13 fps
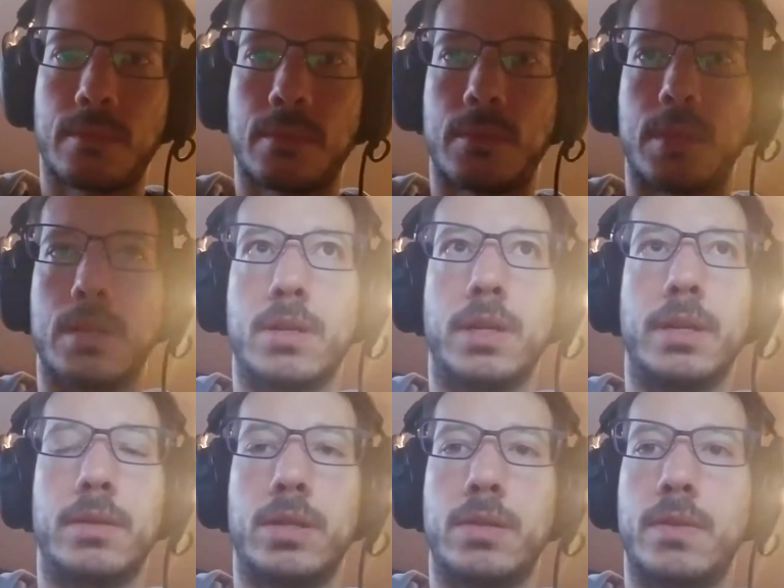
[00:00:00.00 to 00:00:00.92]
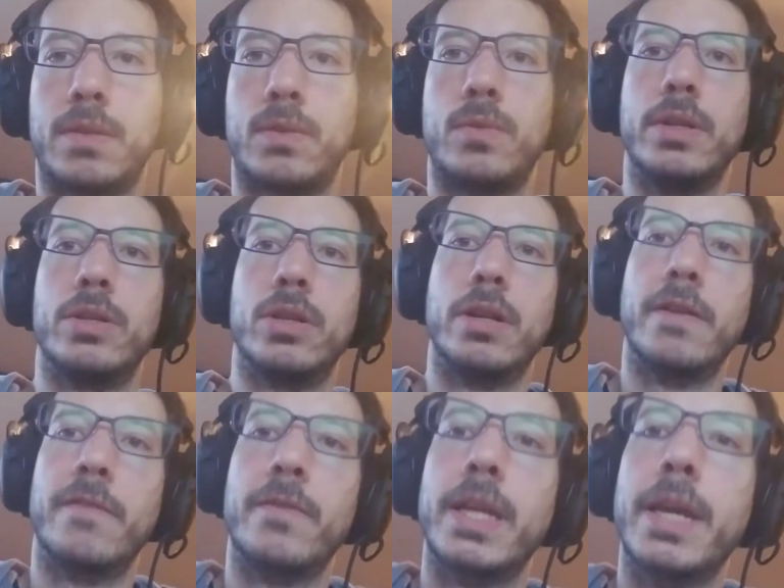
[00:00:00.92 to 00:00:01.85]
sorry, screen turned
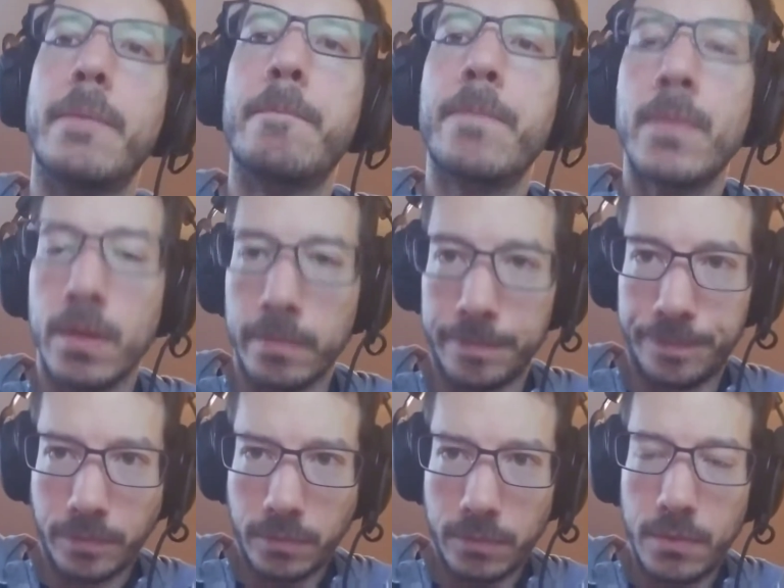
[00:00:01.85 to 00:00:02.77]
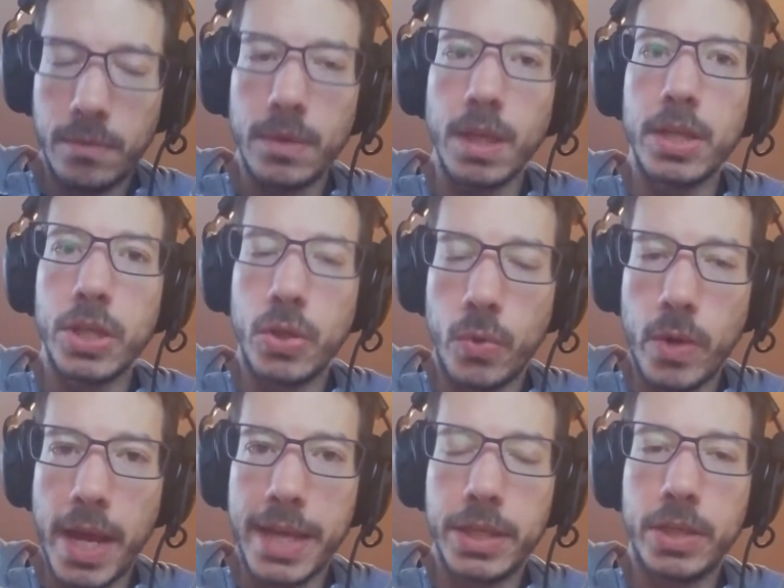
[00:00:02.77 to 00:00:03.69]
off again. You
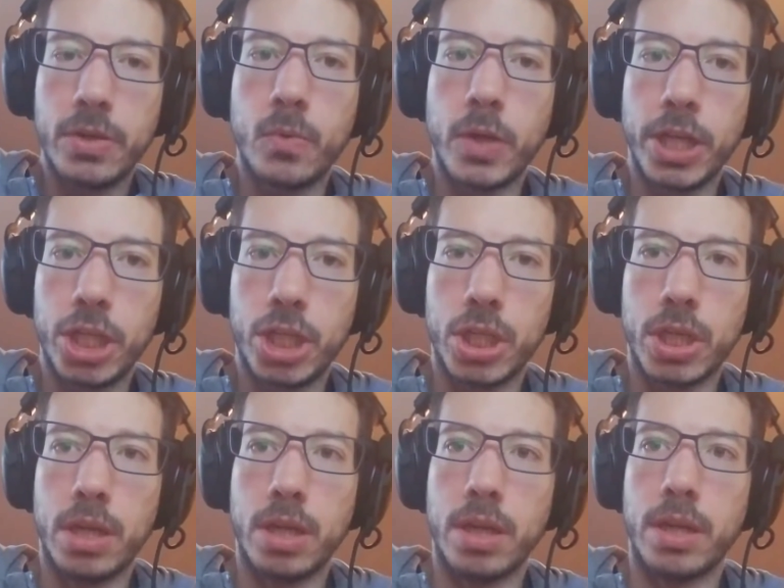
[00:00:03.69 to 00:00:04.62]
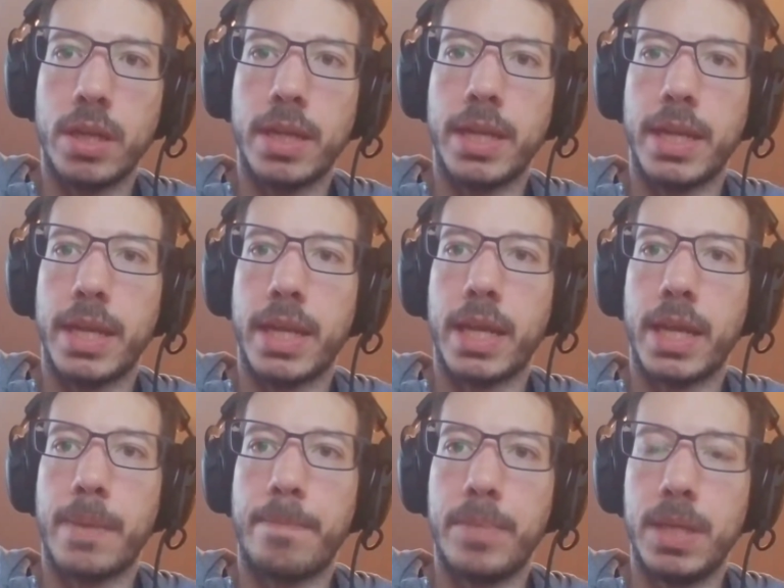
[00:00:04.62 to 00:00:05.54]
write your wish on
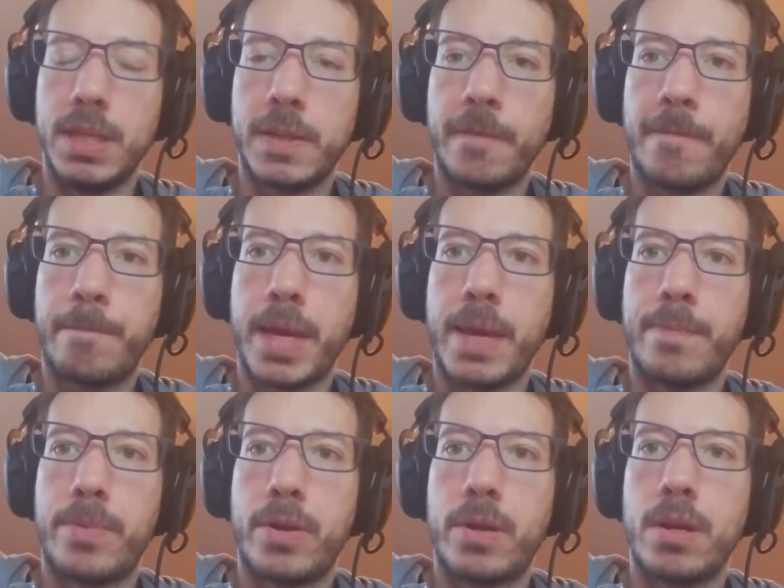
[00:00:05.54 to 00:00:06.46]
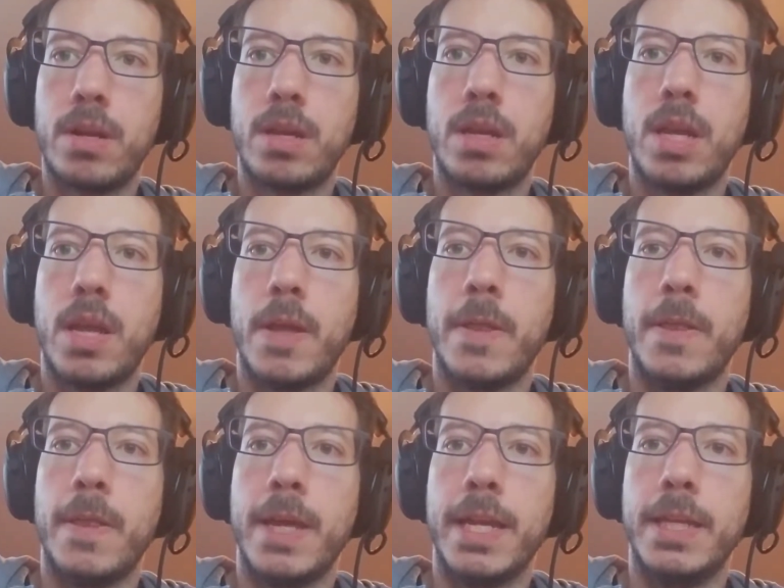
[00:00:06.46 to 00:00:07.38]
a piece of paper,
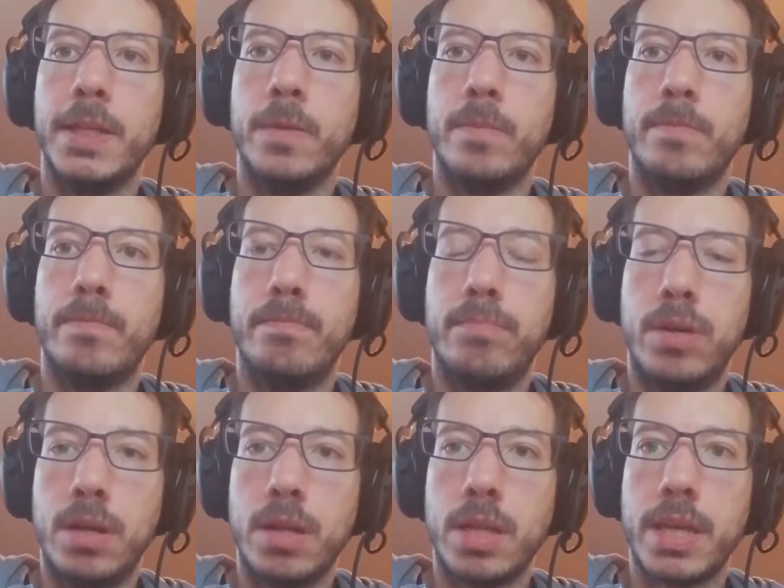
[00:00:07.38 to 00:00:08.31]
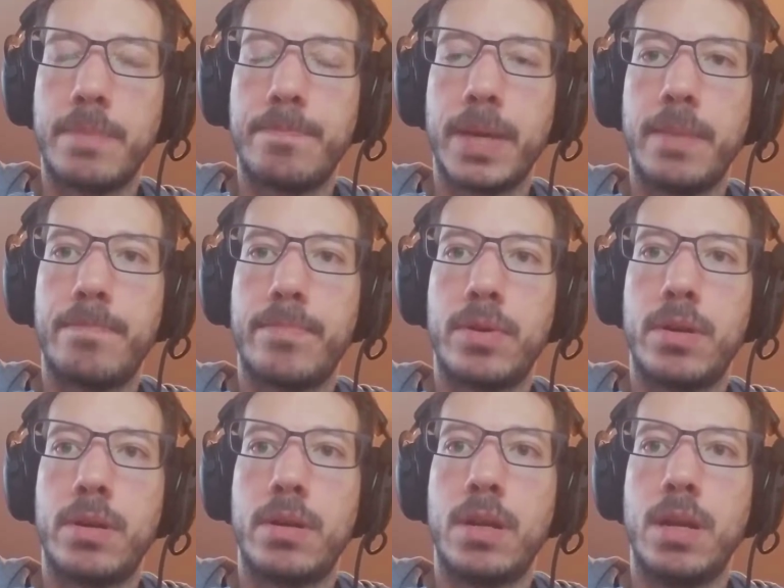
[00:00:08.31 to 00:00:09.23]
then you burn that
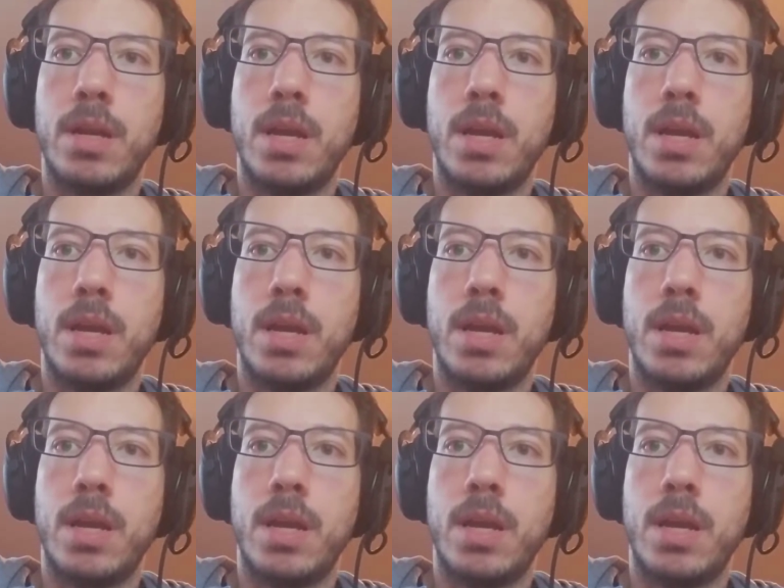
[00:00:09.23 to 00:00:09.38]
paper,